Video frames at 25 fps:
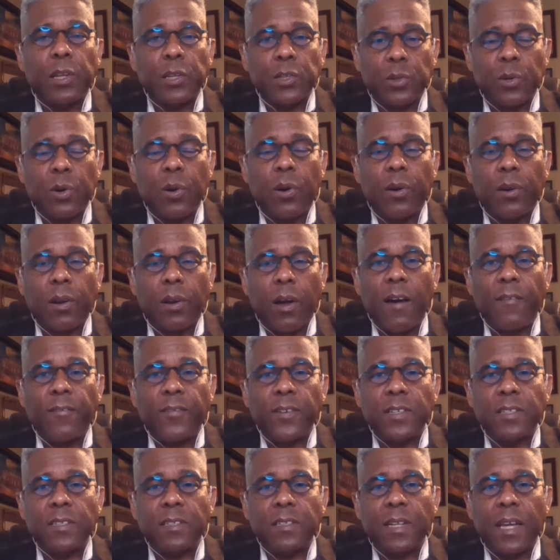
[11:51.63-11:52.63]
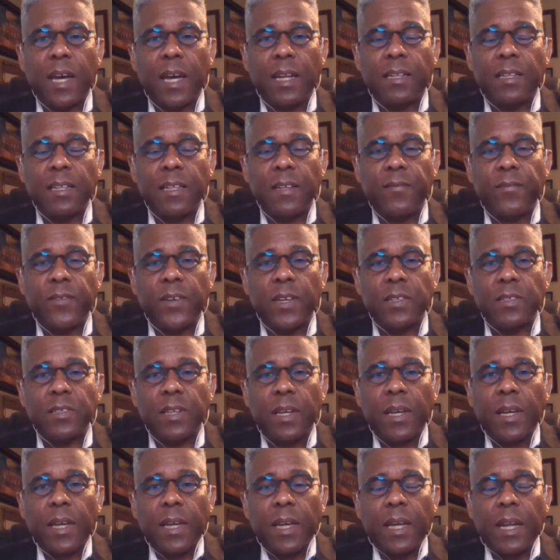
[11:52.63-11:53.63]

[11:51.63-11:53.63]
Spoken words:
Let's go on offense and not defense.